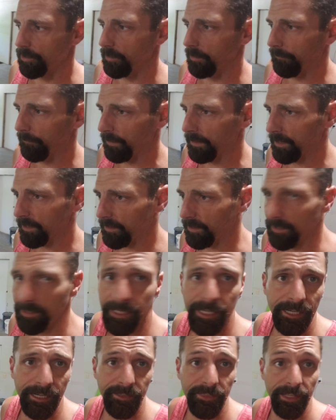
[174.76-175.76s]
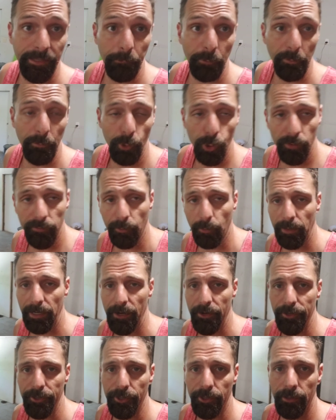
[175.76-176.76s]
if anything would move
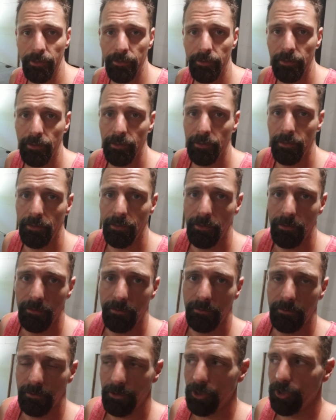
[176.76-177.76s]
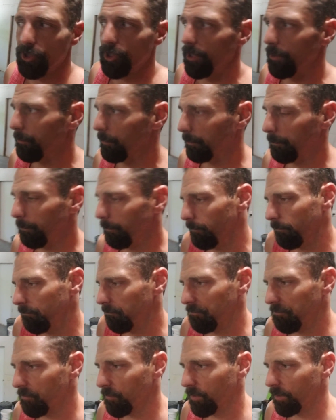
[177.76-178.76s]
around her, she would
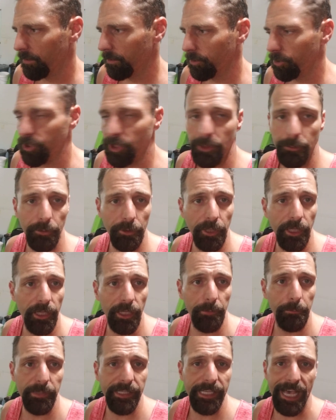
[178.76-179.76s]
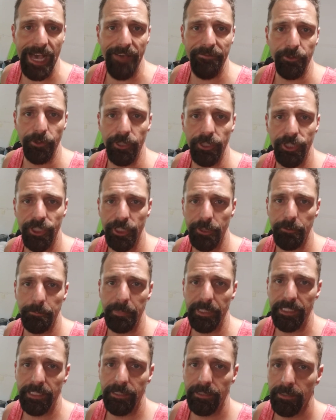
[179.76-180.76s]
be after it. She would
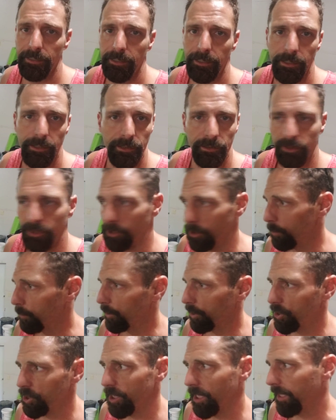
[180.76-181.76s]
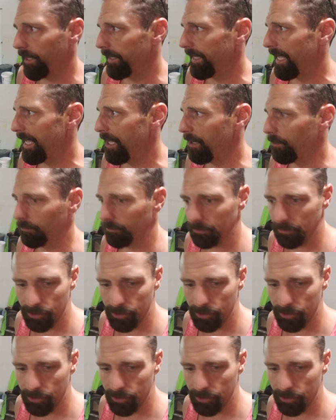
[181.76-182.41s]
be going to check it out.